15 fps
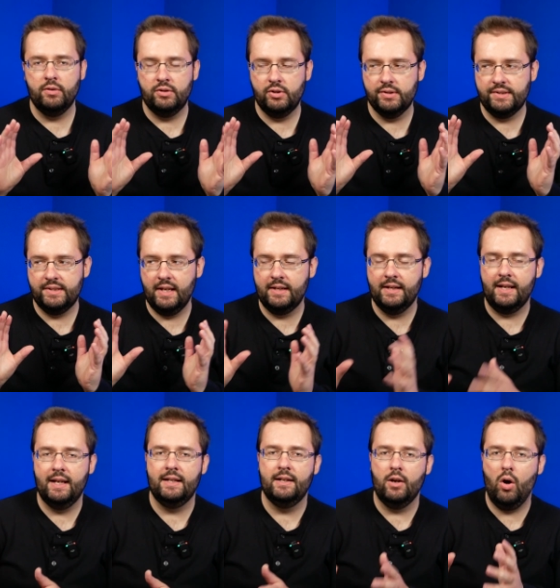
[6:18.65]
just
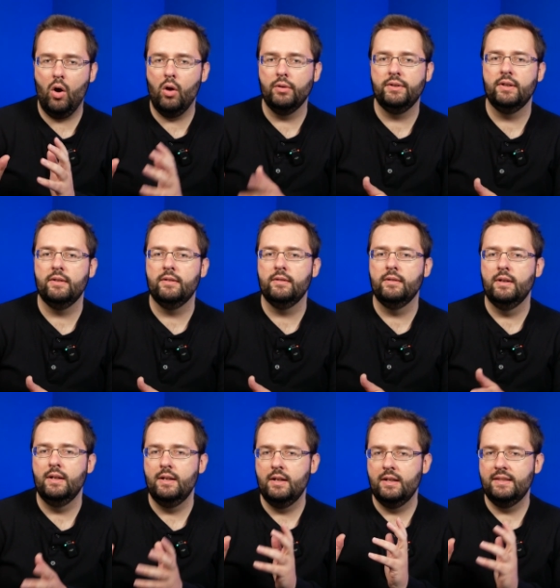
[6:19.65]
dedicating all to
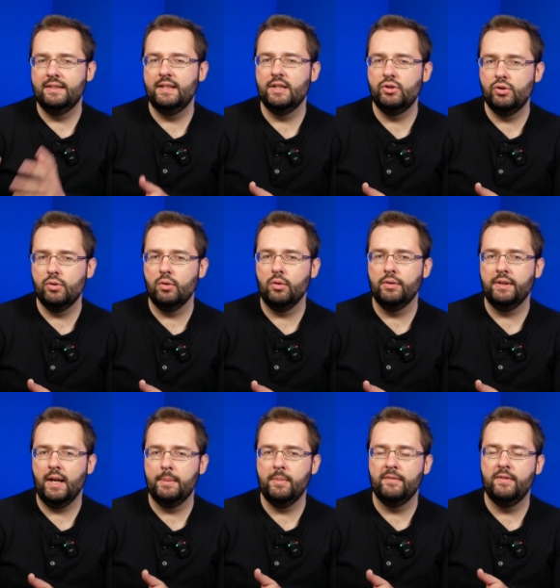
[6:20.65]
digital
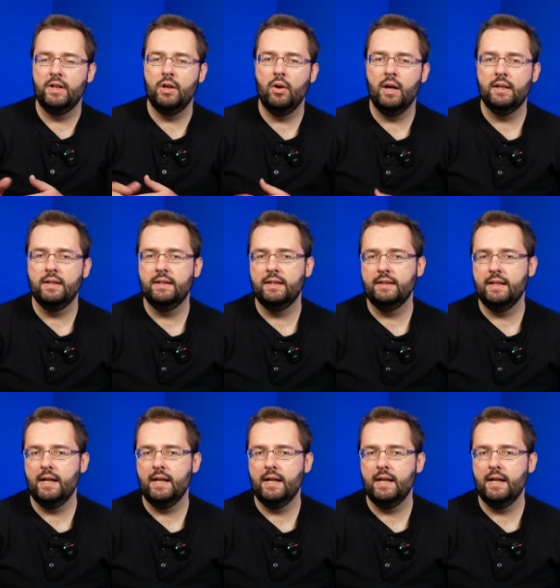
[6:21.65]
type of video editing